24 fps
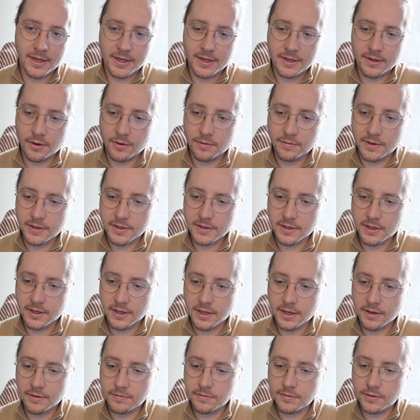And
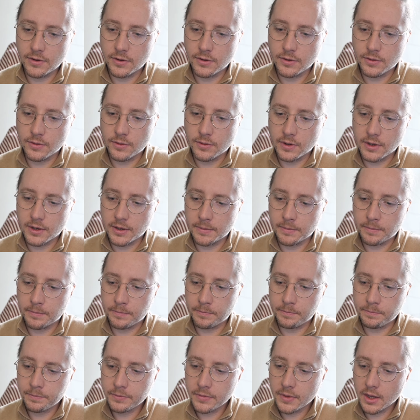obviously, if you
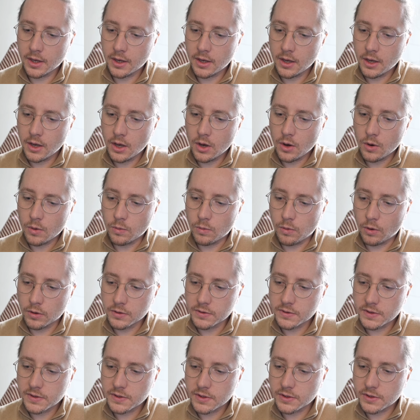
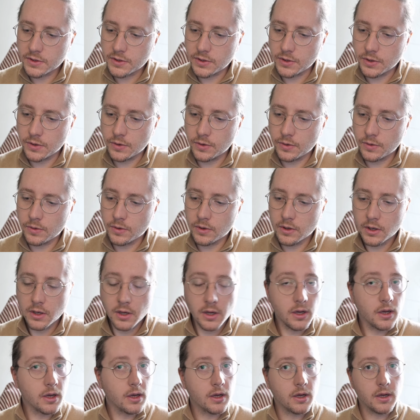want to
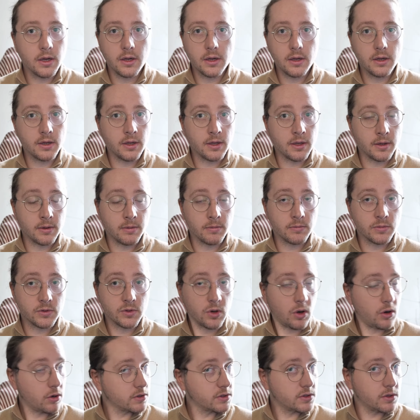
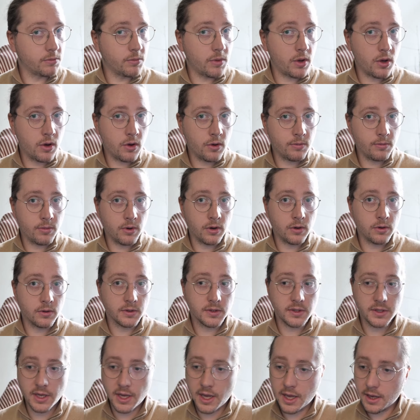talk some more
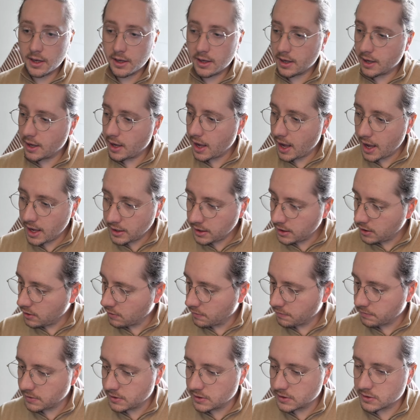about any
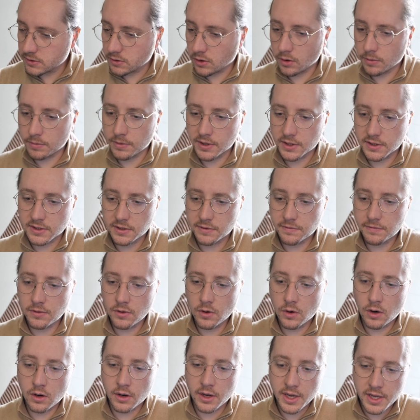of these topics, if
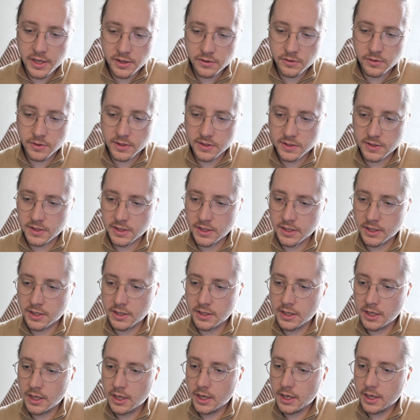you are
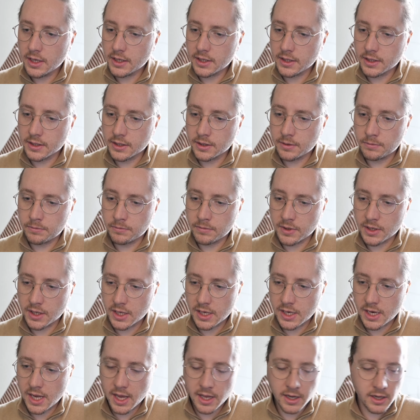interested
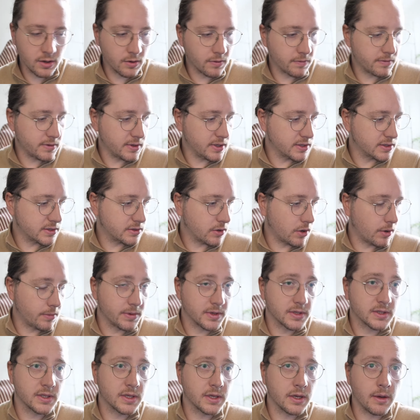in any of these
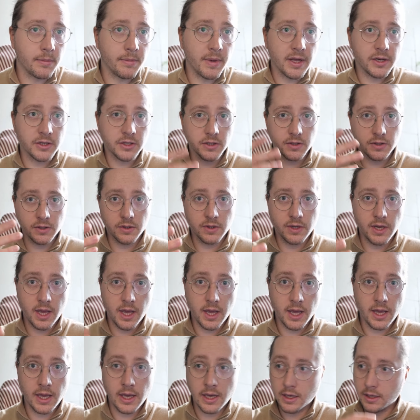topics that I mentioned
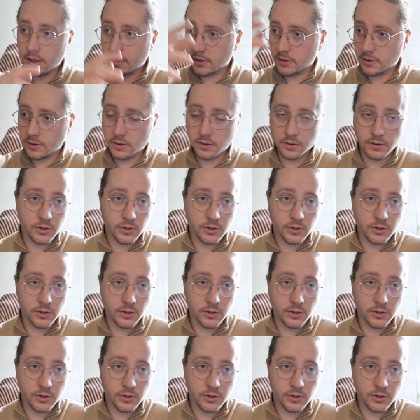today, and